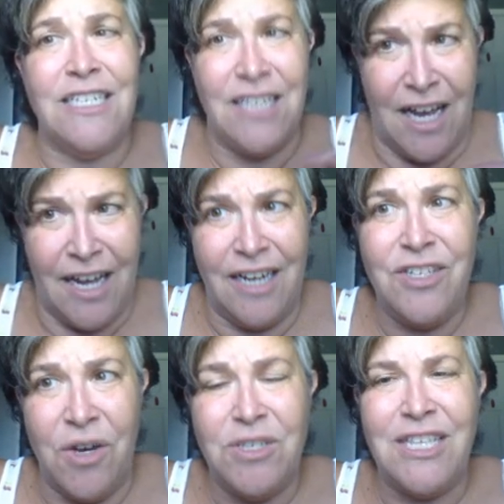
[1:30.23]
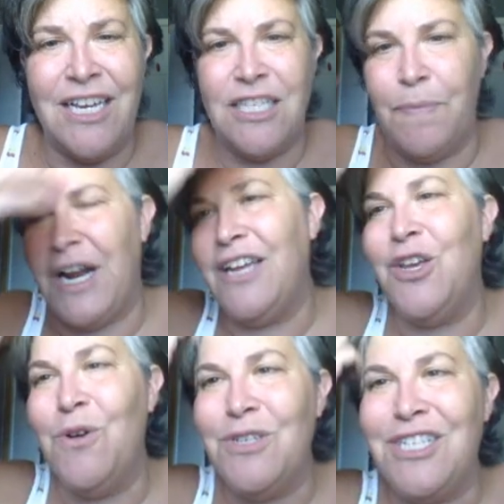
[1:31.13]
designed those things, but I
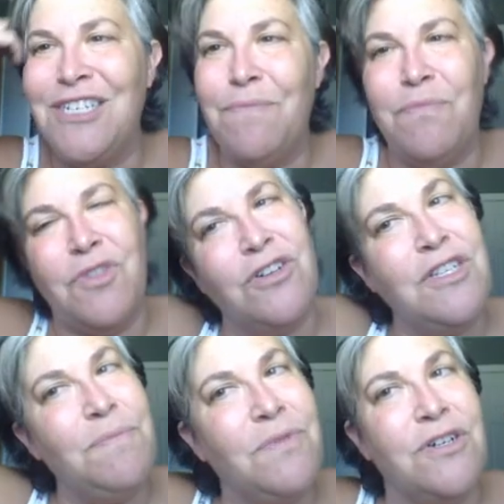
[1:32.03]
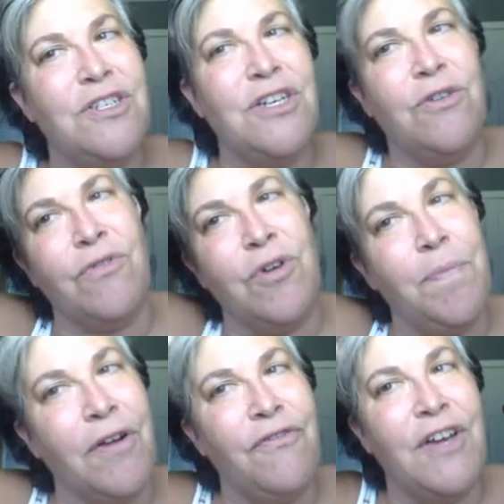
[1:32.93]
used, there's a
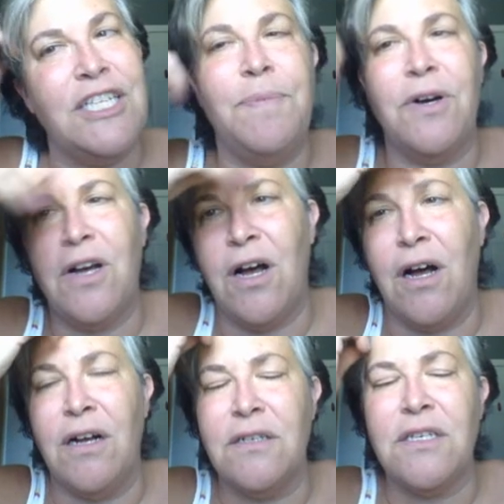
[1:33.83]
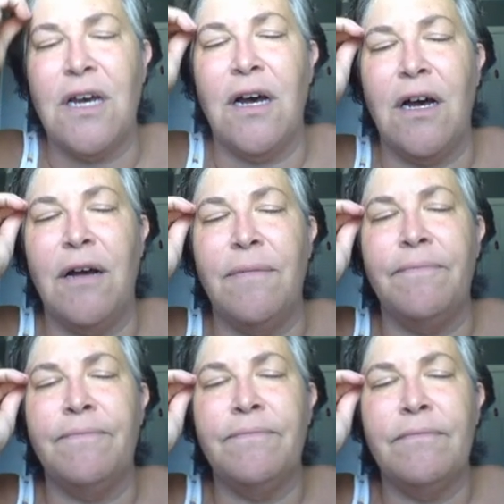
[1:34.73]
group on Facebook called
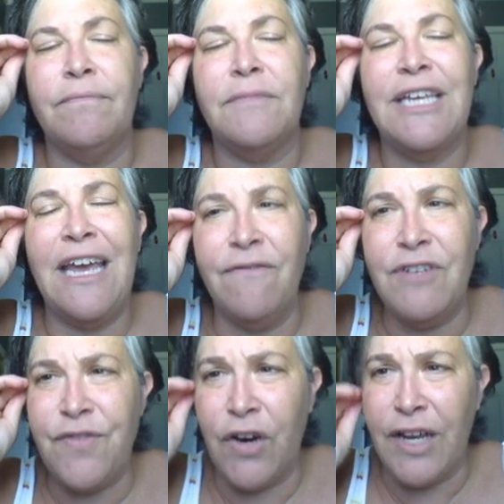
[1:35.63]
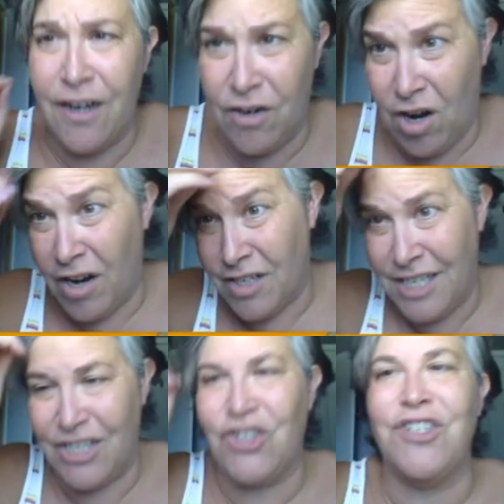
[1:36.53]
Canvas for Kindergarten
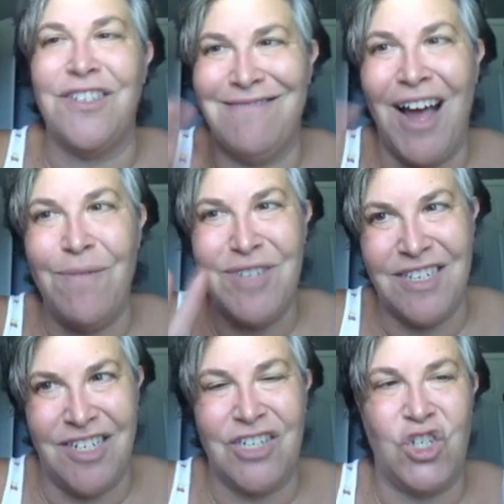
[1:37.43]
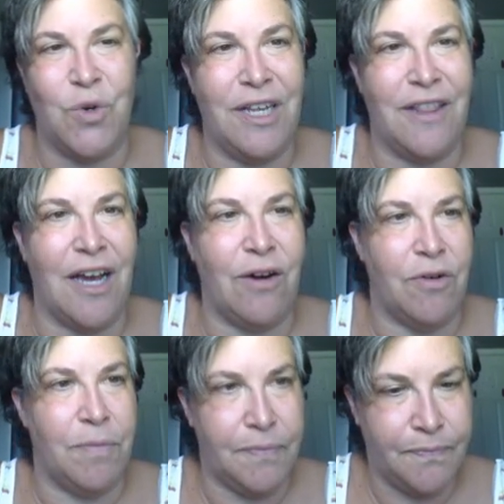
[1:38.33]
Teachers. I would suggest joining that group.